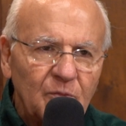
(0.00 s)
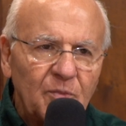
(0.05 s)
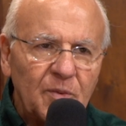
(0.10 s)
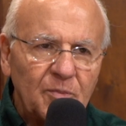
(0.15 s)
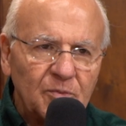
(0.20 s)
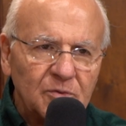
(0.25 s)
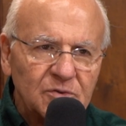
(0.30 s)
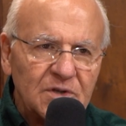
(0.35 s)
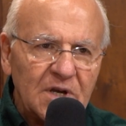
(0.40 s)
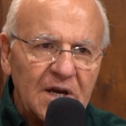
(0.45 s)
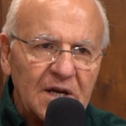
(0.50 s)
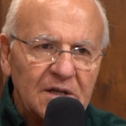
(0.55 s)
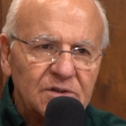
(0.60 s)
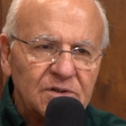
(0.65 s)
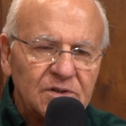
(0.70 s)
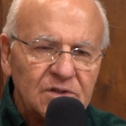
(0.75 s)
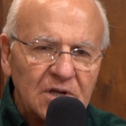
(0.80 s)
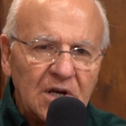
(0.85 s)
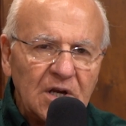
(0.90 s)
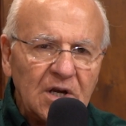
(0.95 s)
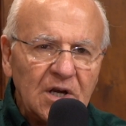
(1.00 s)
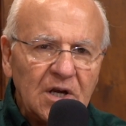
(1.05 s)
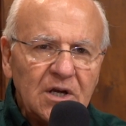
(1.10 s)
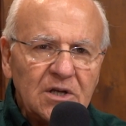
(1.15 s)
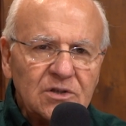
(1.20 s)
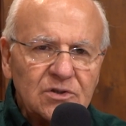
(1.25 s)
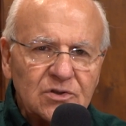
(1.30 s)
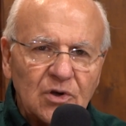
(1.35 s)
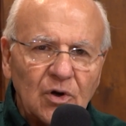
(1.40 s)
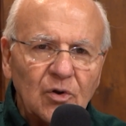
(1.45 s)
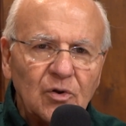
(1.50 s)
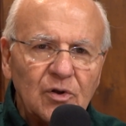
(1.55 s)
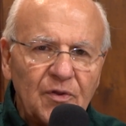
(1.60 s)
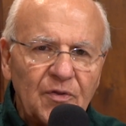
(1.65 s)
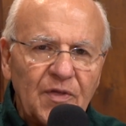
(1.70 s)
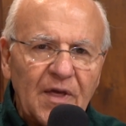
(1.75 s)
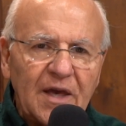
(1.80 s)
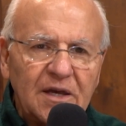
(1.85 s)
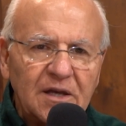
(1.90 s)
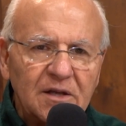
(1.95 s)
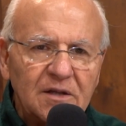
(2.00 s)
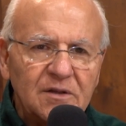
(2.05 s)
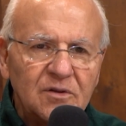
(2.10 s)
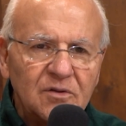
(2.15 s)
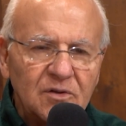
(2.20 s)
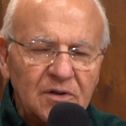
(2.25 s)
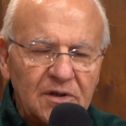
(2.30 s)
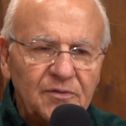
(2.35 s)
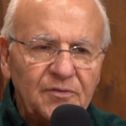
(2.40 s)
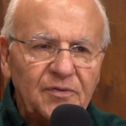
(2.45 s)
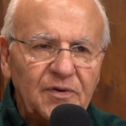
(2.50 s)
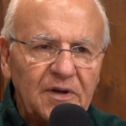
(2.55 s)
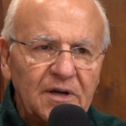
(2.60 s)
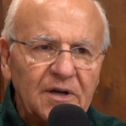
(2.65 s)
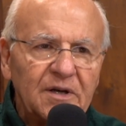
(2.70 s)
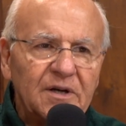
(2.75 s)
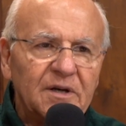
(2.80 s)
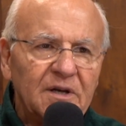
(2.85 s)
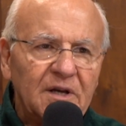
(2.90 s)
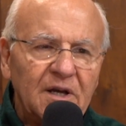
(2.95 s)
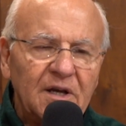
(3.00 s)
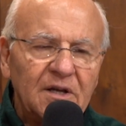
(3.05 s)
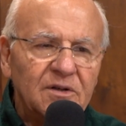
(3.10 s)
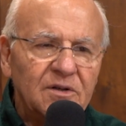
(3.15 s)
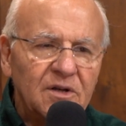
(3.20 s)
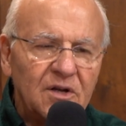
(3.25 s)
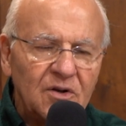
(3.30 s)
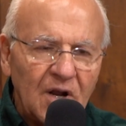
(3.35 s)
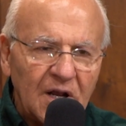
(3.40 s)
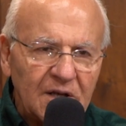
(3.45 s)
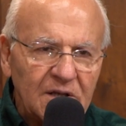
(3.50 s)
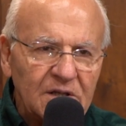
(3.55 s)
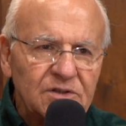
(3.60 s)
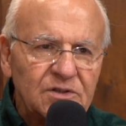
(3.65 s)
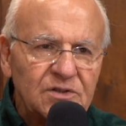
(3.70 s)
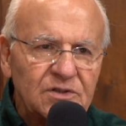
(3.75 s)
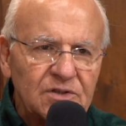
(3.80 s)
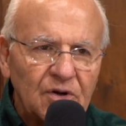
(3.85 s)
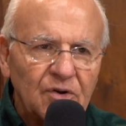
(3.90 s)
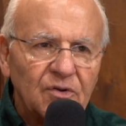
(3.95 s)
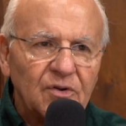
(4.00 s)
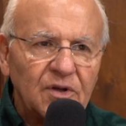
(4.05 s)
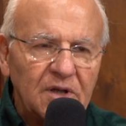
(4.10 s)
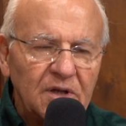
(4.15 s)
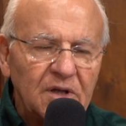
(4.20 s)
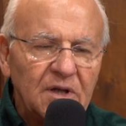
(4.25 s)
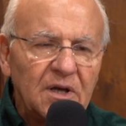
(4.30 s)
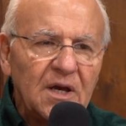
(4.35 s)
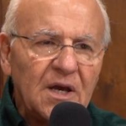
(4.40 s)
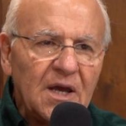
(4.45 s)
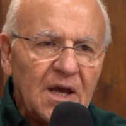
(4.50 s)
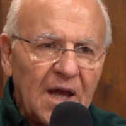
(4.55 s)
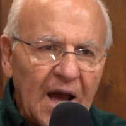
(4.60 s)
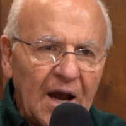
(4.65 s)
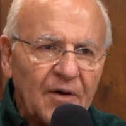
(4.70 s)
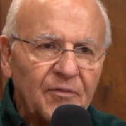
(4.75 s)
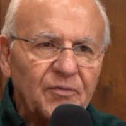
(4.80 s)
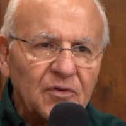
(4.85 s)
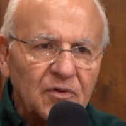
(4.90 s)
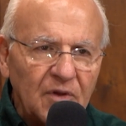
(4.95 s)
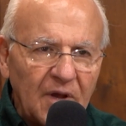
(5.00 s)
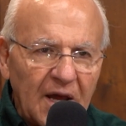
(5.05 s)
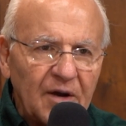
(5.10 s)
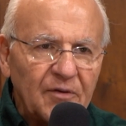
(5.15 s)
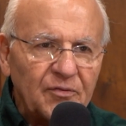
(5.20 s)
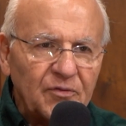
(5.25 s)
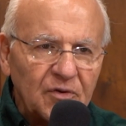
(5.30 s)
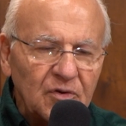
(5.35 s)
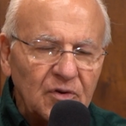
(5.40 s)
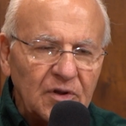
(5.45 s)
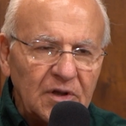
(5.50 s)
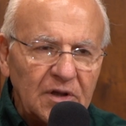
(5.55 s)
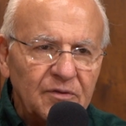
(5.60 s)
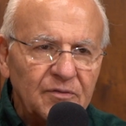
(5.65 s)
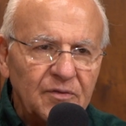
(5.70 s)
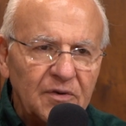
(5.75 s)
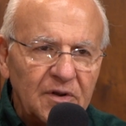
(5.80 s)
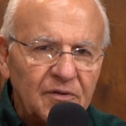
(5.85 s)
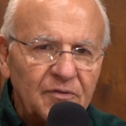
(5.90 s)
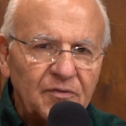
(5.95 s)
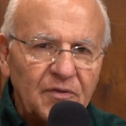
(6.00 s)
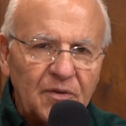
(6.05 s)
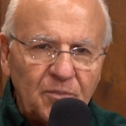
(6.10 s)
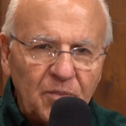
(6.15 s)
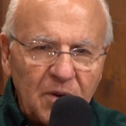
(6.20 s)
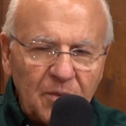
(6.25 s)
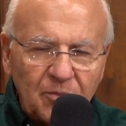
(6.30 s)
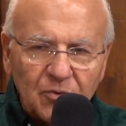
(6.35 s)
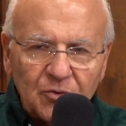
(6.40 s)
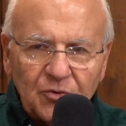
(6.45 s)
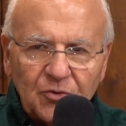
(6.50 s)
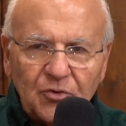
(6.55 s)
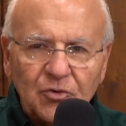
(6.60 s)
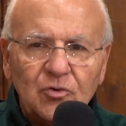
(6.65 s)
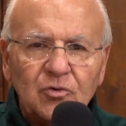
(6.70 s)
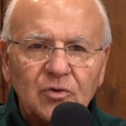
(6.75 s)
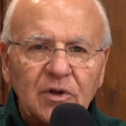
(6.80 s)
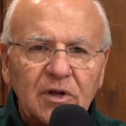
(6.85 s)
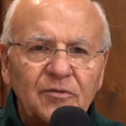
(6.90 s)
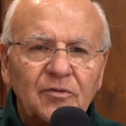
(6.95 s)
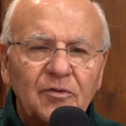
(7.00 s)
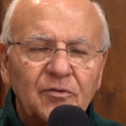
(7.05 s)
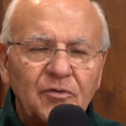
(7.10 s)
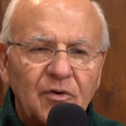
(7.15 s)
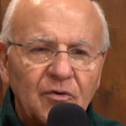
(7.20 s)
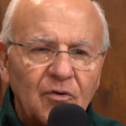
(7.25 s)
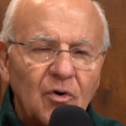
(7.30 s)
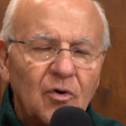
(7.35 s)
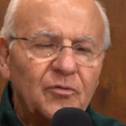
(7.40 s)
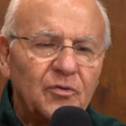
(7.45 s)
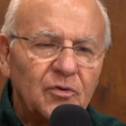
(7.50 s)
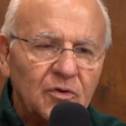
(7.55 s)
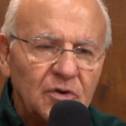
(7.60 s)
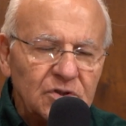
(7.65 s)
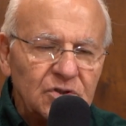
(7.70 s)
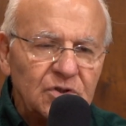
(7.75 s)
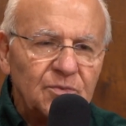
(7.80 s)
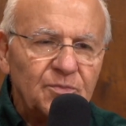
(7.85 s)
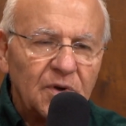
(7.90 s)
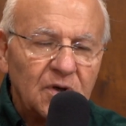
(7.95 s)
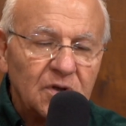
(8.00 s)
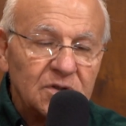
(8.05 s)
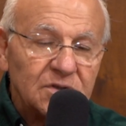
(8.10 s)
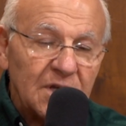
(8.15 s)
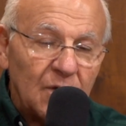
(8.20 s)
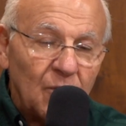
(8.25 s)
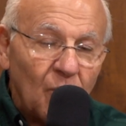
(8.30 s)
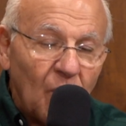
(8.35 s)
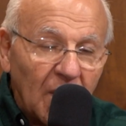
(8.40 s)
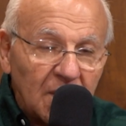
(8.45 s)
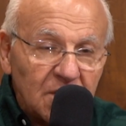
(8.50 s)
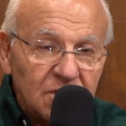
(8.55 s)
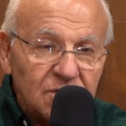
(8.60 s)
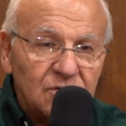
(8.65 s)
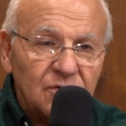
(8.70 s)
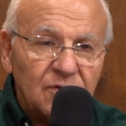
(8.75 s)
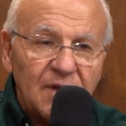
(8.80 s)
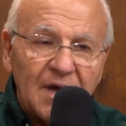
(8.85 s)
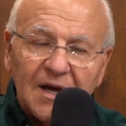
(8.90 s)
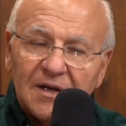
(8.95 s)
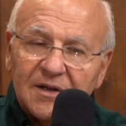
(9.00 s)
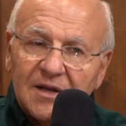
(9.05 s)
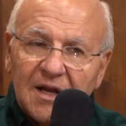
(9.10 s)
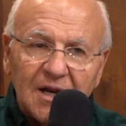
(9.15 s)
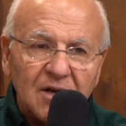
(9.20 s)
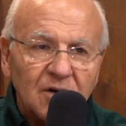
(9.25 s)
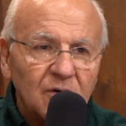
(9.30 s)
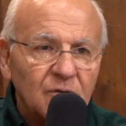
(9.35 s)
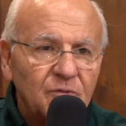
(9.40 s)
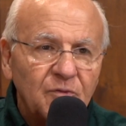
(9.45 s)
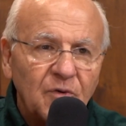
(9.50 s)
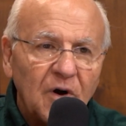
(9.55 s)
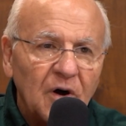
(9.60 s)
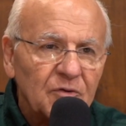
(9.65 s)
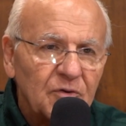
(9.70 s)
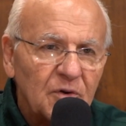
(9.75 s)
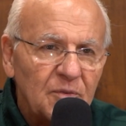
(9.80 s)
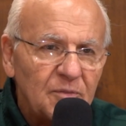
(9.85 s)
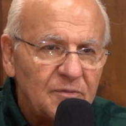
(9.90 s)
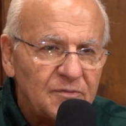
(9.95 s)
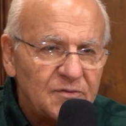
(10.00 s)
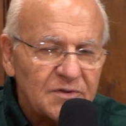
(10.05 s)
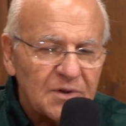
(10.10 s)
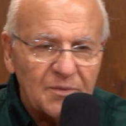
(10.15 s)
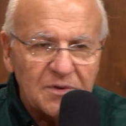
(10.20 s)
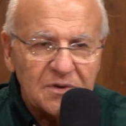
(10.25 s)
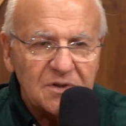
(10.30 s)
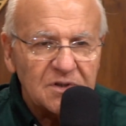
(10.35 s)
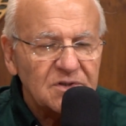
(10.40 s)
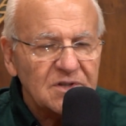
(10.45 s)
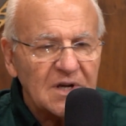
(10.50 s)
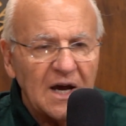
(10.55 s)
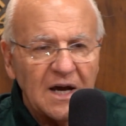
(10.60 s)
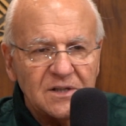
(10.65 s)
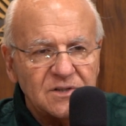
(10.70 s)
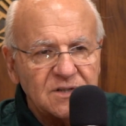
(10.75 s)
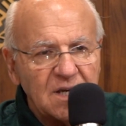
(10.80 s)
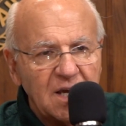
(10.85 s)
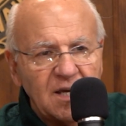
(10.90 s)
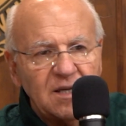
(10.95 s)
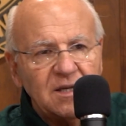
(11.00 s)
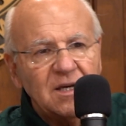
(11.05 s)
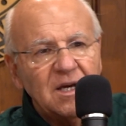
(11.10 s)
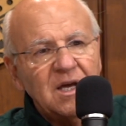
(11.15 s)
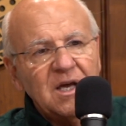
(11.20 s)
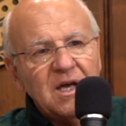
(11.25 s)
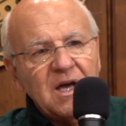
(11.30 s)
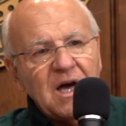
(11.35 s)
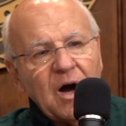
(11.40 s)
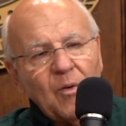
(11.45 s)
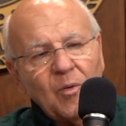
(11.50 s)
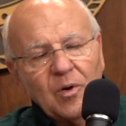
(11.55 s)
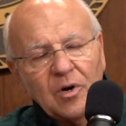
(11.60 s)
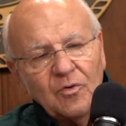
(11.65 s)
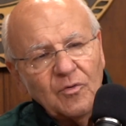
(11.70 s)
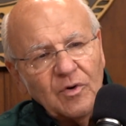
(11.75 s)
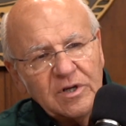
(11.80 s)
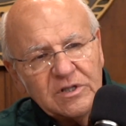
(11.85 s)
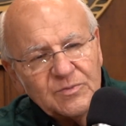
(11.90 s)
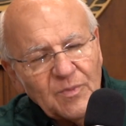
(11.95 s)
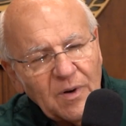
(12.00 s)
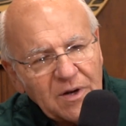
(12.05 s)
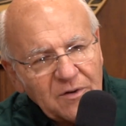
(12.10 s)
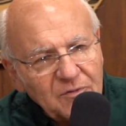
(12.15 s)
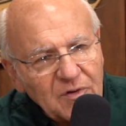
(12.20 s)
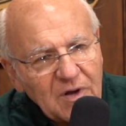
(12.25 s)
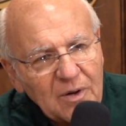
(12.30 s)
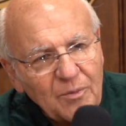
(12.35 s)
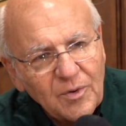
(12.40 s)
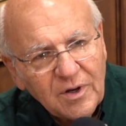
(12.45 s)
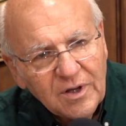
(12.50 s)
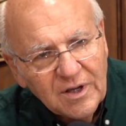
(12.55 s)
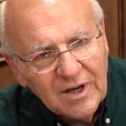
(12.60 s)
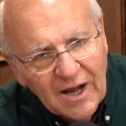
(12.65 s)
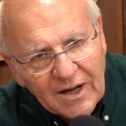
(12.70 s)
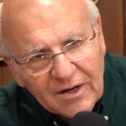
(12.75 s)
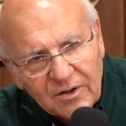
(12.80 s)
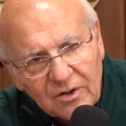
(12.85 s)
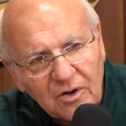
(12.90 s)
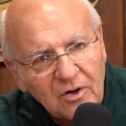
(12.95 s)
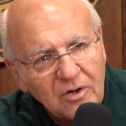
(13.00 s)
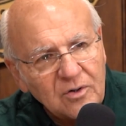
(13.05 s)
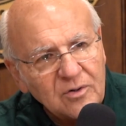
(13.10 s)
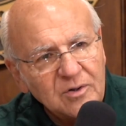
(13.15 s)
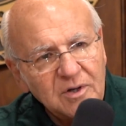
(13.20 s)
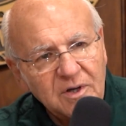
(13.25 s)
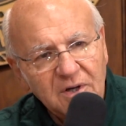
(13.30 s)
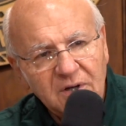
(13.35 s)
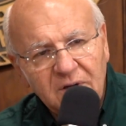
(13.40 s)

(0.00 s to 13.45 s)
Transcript: people's heads so that they can live here and not necessarily have to leave. If the people do leave of their own volition because they want to do that, then I don't fault them. Somebody decides, hey, I want to raise my family in Idaho.